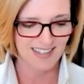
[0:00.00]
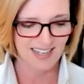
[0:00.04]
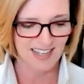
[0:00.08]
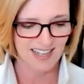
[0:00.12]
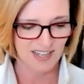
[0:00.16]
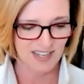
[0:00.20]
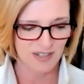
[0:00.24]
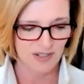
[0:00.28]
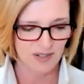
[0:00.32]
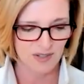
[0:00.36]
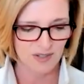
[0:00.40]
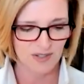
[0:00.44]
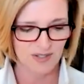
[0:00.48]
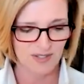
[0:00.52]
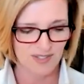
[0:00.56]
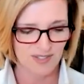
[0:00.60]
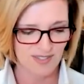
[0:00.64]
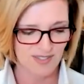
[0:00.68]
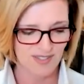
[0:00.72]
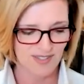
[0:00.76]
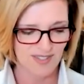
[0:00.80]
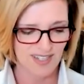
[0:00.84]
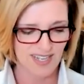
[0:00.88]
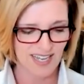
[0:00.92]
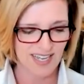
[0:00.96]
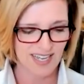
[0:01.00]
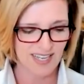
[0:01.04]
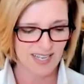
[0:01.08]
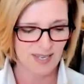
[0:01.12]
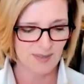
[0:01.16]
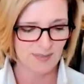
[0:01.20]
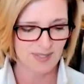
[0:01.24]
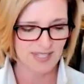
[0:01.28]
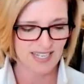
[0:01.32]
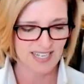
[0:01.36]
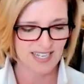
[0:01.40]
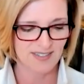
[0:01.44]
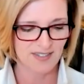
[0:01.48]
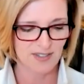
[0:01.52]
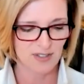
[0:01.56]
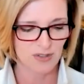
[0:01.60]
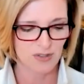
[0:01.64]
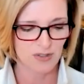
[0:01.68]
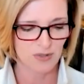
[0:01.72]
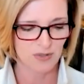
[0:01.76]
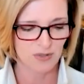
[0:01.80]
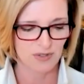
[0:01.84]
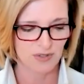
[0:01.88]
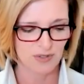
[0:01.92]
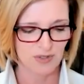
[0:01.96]
the guy kept saying, the
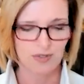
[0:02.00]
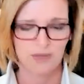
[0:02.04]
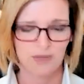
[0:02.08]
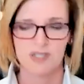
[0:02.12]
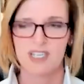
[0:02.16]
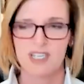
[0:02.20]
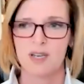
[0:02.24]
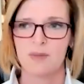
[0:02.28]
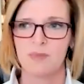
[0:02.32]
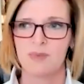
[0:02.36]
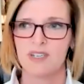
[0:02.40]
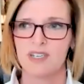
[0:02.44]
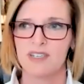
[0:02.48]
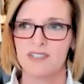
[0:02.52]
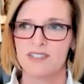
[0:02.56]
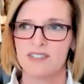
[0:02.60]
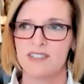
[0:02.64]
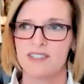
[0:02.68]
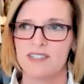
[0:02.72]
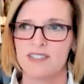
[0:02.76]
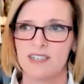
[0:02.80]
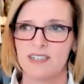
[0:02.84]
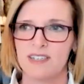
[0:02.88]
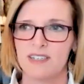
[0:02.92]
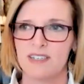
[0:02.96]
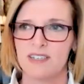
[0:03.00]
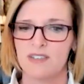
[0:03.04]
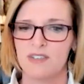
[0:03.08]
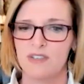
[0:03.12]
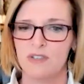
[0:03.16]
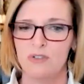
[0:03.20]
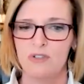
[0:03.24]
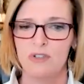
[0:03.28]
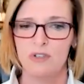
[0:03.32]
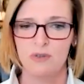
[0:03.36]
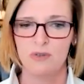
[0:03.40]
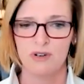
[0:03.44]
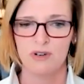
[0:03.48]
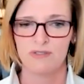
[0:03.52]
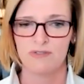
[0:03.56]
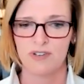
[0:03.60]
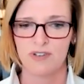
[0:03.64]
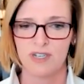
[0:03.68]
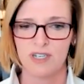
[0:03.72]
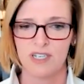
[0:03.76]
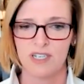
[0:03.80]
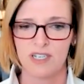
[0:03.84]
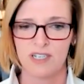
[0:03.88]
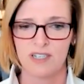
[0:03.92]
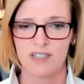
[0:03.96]
jeweler who was helping us, he's like, you two are
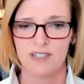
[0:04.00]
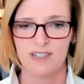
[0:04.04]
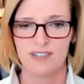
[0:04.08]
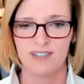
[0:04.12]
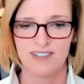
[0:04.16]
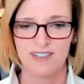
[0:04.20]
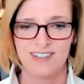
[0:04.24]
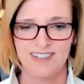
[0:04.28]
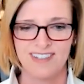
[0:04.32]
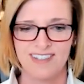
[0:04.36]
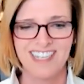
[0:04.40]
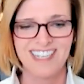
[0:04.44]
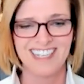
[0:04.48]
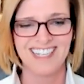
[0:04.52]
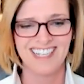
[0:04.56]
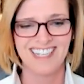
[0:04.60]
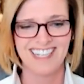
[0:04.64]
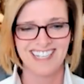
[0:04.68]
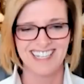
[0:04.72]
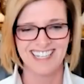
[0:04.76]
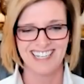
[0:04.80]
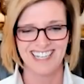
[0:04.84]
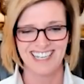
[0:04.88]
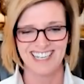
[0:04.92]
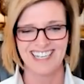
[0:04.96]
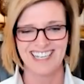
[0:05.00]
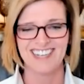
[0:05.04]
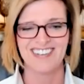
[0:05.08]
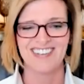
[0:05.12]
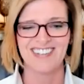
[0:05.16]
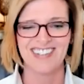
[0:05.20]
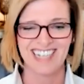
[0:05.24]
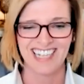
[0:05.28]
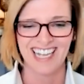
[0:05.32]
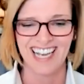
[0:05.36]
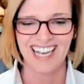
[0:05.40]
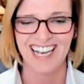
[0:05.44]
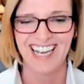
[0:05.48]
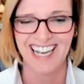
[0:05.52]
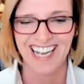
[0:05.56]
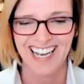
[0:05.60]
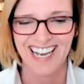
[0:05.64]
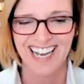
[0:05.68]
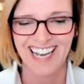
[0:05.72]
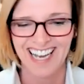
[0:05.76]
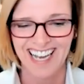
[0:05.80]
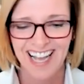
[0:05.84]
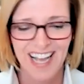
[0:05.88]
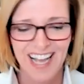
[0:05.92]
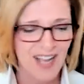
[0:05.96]
funny. Like, you
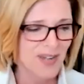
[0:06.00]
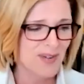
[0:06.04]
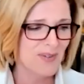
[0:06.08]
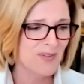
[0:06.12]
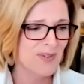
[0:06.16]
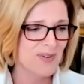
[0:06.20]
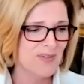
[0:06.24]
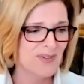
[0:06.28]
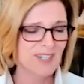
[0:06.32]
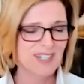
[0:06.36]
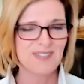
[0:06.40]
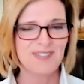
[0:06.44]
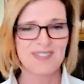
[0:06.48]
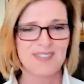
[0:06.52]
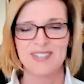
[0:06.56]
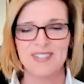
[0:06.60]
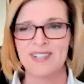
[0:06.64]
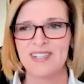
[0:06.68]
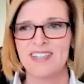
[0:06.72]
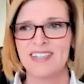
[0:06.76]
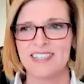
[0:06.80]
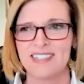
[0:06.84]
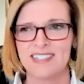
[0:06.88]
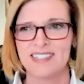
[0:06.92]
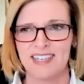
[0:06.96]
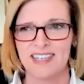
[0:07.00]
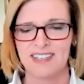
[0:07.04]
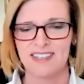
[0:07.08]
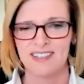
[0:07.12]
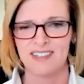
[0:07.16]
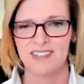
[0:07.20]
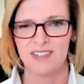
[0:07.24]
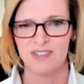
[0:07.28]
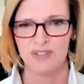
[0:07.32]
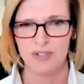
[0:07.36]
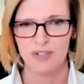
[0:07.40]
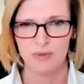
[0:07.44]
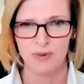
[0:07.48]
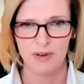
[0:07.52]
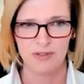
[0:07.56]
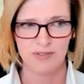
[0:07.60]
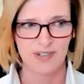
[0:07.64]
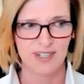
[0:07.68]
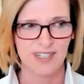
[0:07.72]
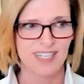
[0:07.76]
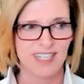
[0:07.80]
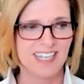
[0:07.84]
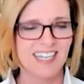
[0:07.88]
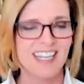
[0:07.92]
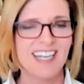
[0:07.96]
know, we weren't even doing that. He's like, you two are
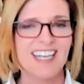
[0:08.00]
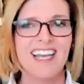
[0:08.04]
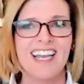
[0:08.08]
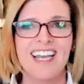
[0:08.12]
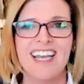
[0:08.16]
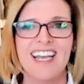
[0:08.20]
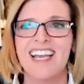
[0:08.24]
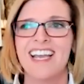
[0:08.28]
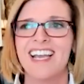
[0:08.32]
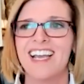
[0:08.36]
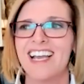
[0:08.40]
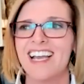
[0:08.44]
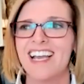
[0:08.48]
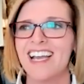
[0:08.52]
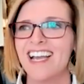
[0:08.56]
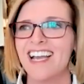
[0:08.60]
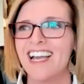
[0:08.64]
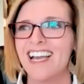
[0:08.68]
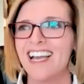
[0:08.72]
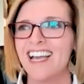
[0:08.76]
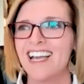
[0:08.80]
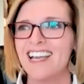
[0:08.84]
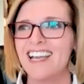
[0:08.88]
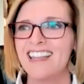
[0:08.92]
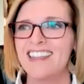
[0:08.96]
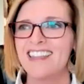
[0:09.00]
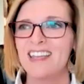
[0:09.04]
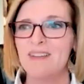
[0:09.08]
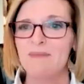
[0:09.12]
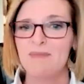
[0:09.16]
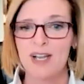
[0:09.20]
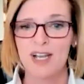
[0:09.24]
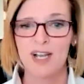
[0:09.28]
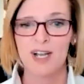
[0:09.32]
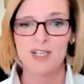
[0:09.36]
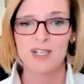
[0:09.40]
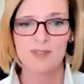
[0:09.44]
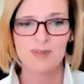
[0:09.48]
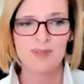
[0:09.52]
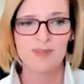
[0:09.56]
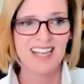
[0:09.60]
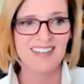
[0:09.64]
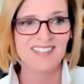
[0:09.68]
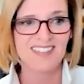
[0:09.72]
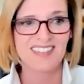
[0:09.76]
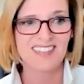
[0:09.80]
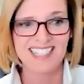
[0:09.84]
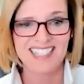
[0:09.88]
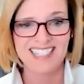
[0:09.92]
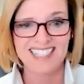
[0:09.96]
funny. And then my husband
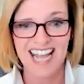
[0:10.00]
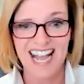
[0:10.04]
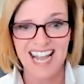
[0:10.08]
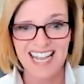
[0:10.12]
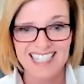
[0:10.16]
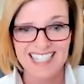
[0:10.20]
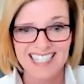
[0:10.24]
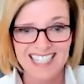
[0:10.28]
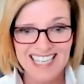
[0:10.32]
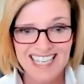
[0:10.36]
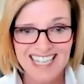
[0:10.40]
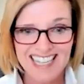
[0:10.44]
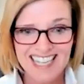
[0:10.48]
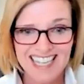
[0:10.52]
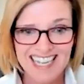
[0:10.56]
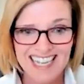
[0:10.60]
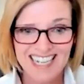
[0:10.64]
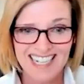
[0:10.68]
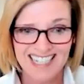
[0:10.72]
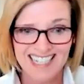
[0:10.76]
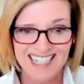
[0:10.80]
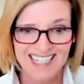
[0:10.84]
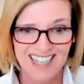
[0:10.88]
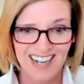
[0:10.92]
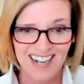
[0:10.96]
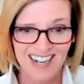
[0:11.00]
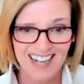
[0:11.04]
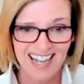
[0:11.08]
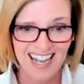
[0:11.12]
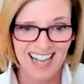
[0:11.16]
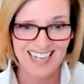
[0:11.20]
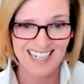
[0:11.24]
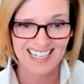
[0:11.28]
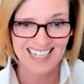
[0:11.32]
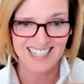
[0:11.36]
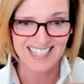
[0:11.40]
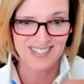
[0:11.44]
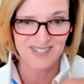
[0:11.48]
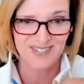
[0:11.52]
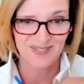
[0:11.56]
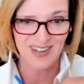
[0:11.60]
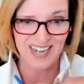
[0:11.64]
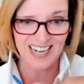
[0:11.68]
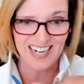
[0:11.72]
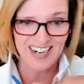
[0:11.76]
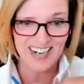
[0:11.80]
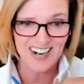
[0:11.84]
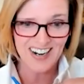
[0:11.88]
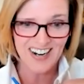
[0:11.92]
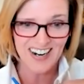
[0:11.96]
got the sizing thing stuck on his
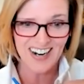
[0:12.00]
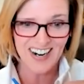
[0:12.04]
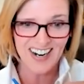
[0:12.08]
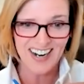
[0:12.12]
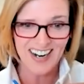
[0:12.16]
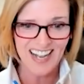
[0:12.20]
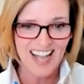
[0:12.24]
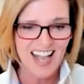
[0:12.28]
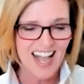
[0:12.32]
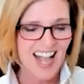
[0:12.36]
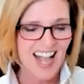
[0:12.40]
finger.